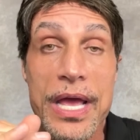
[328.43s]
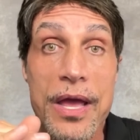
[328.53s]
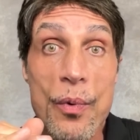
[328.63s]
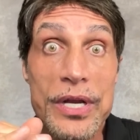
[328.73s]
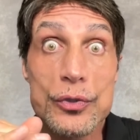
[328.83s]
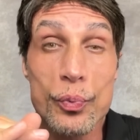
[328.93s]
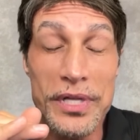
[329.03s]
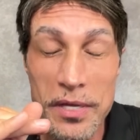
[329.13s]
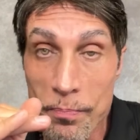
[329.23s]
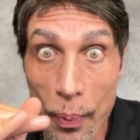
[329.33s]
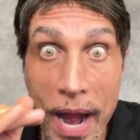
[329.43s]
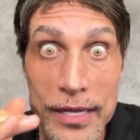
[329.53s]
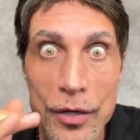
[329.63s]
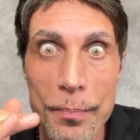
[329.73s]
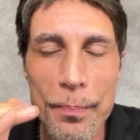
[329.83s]
when it's really bright,
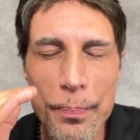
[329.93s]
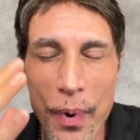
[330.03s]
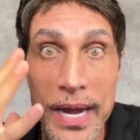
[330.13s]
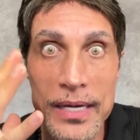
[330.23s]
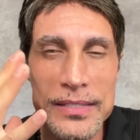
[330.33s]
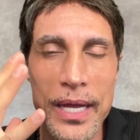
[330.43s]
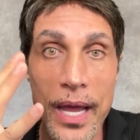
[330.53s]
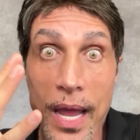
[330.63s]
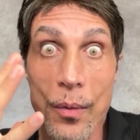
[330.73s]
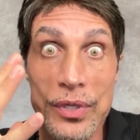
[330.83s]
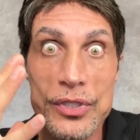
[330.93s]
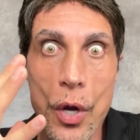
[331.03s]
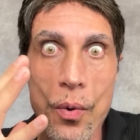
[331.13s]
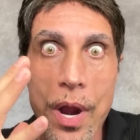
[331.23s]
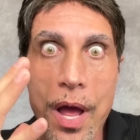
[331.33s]
your brain is like, hey, what's
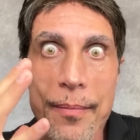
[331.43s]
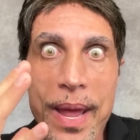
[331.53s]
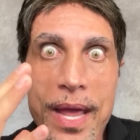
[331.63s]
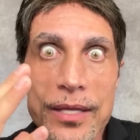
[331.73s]
going on, man?